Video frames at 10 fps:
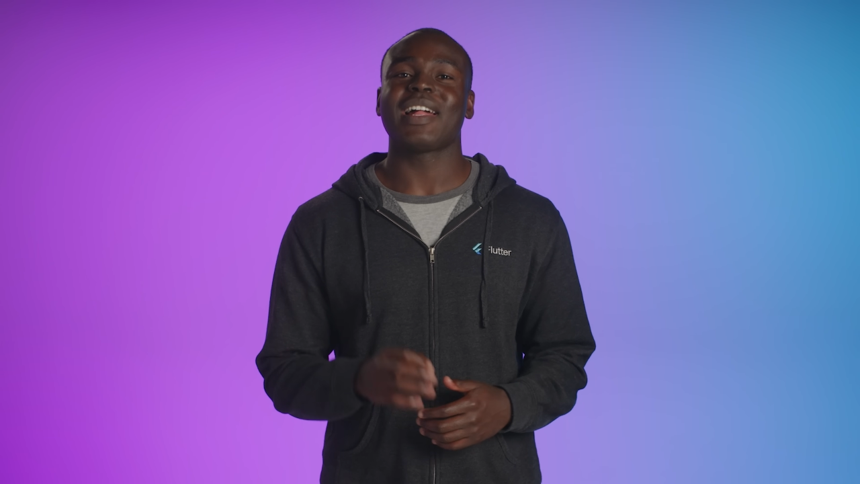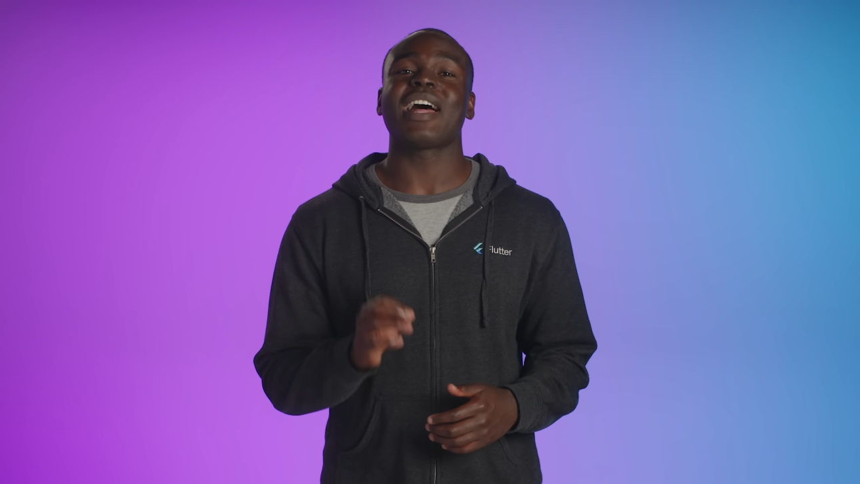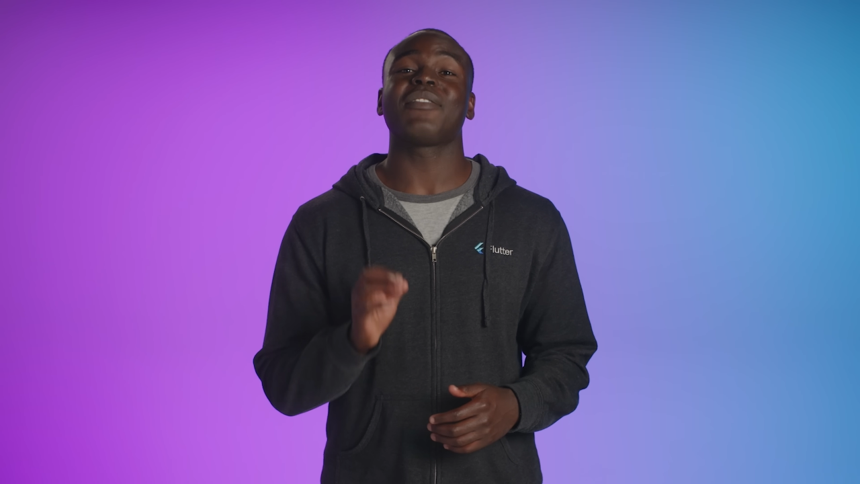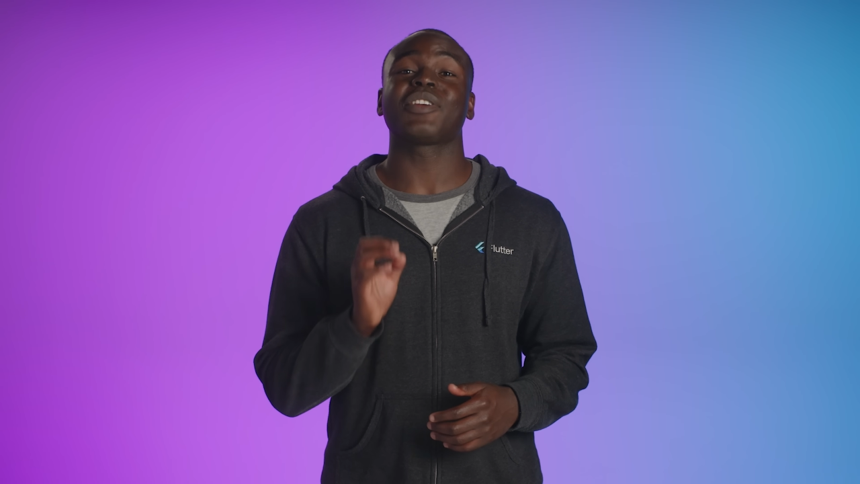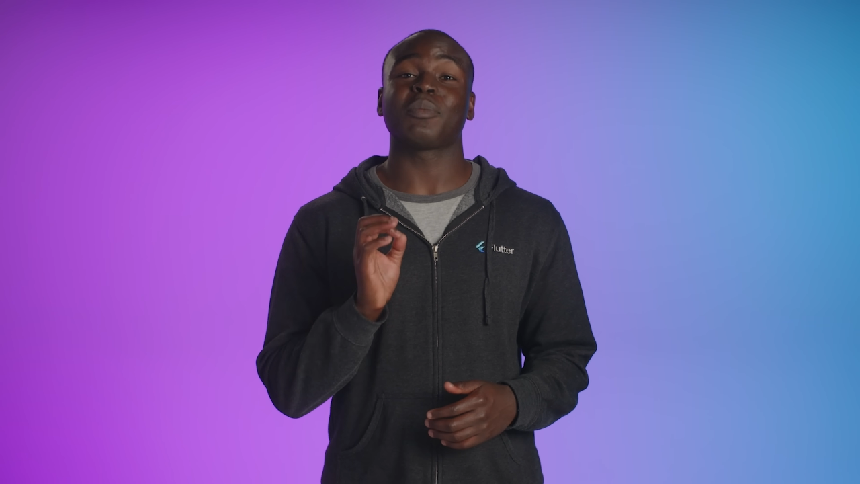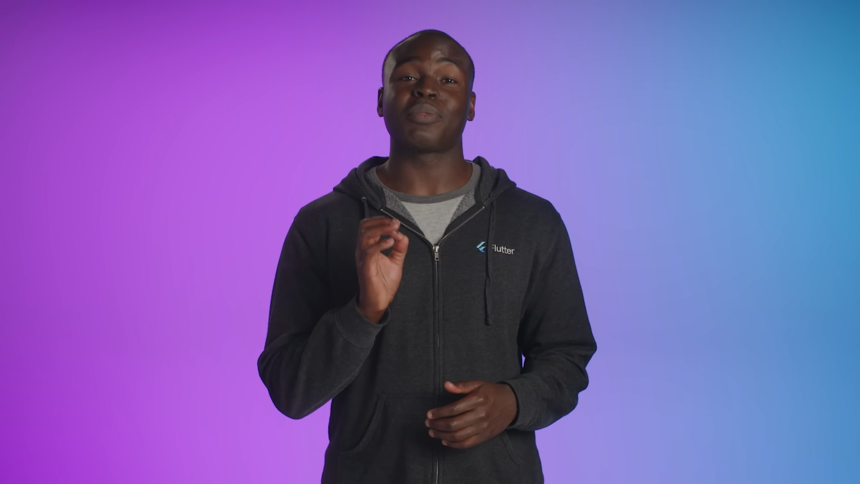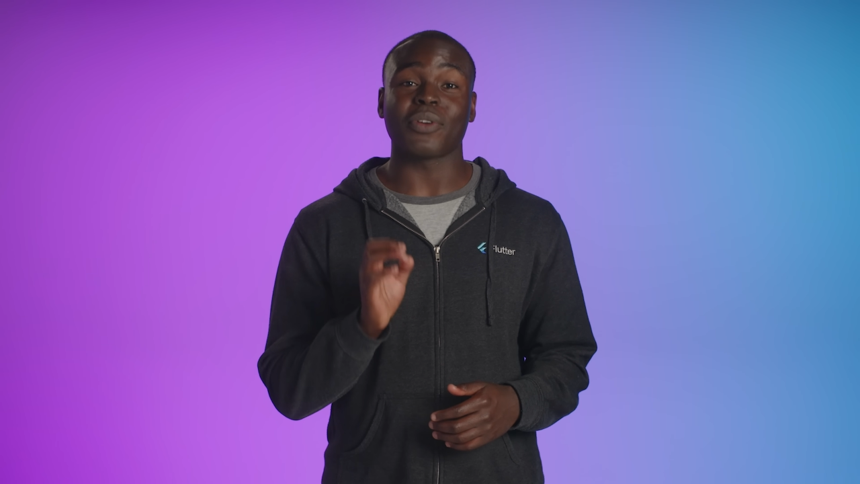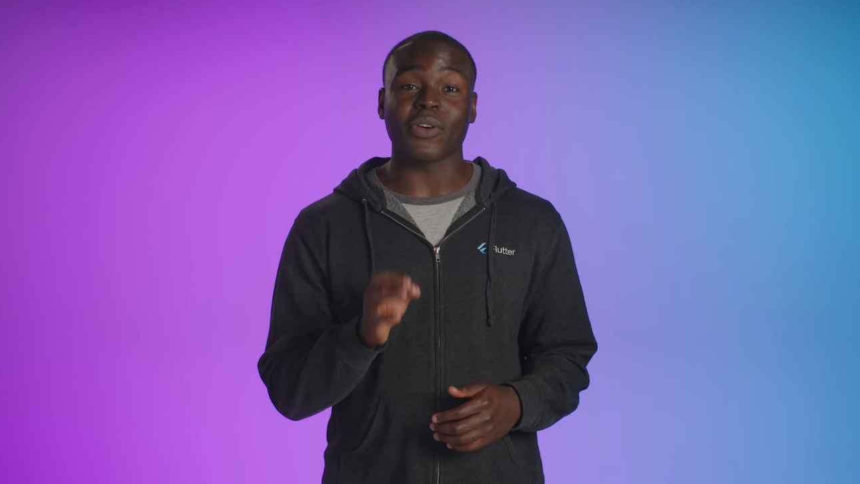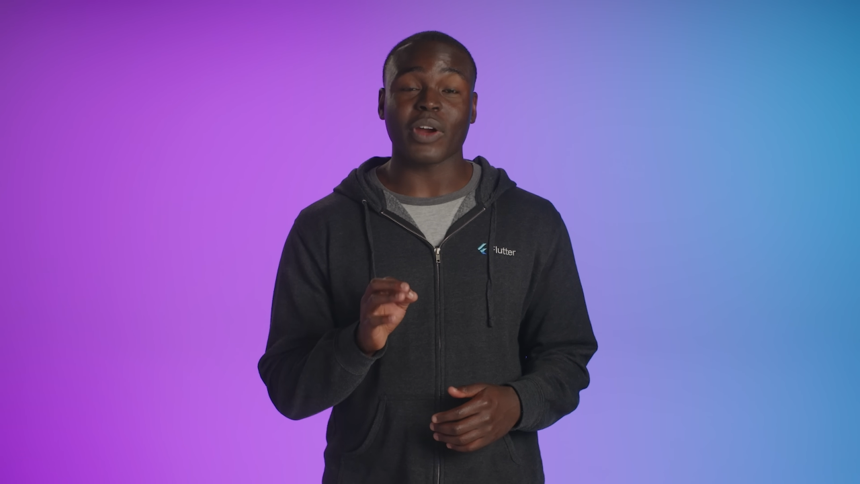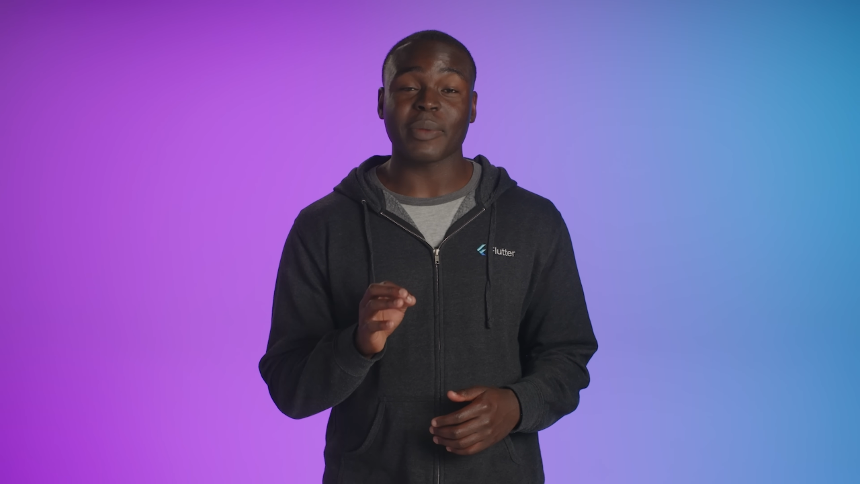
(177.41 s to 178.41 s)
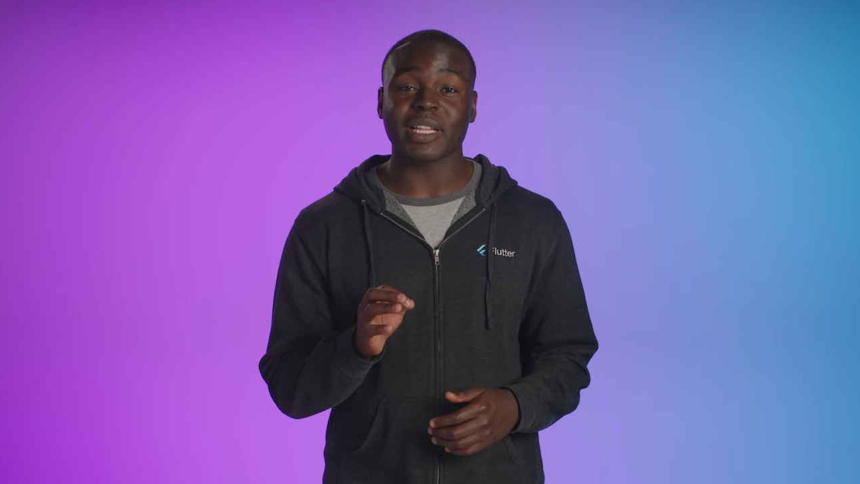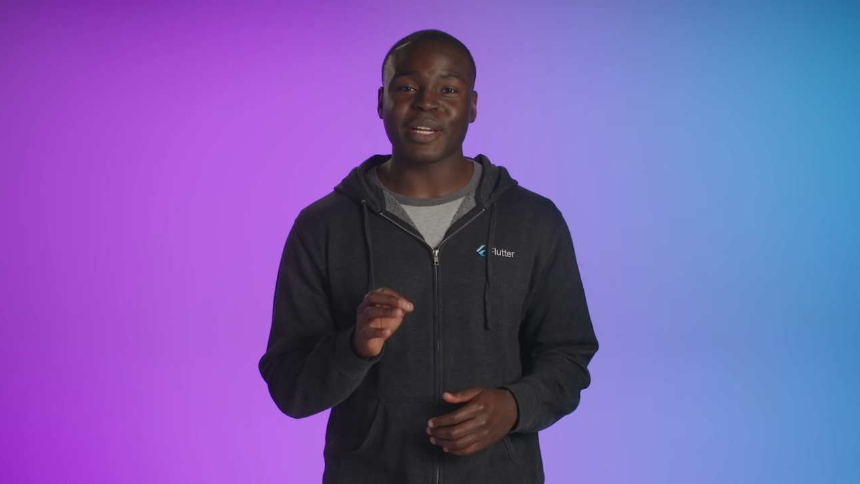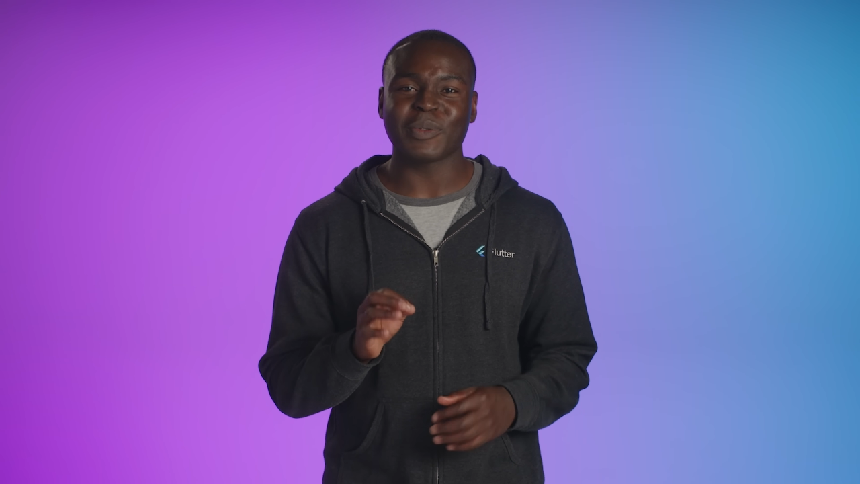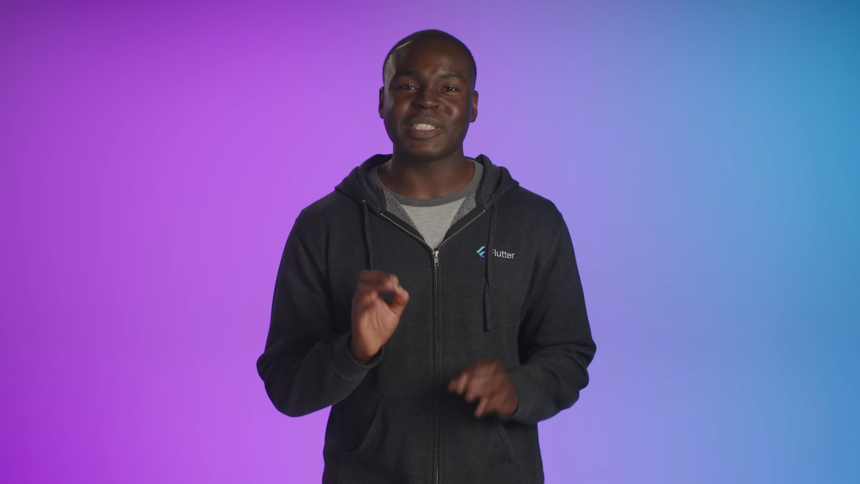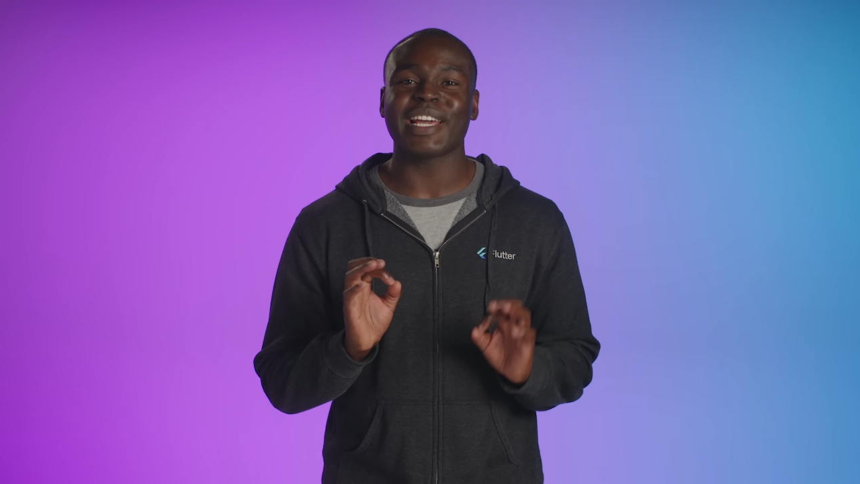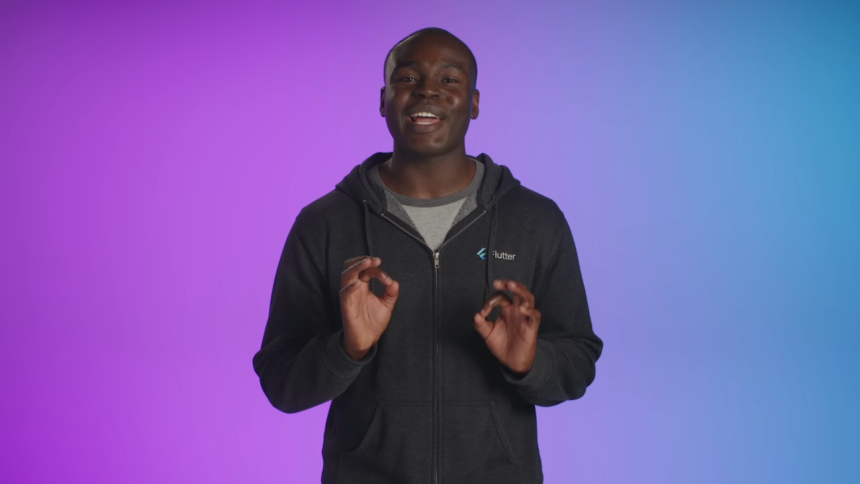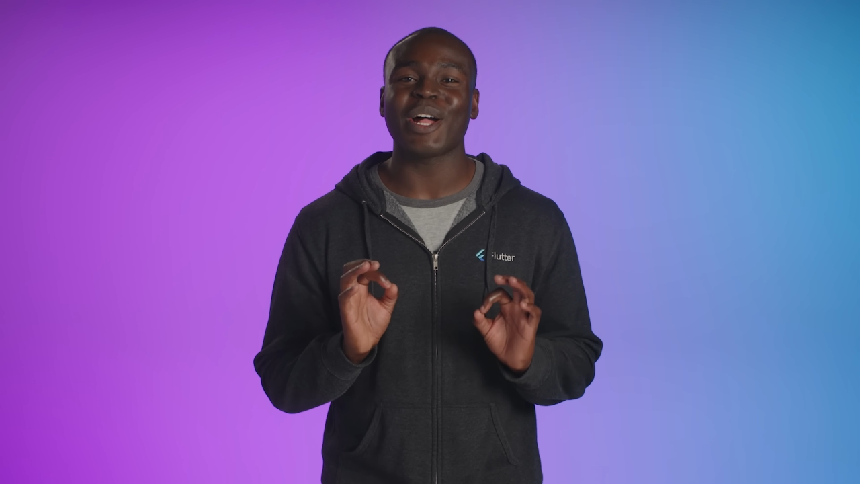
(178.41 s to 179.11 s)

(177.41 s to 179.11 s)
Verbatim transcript: having your programming language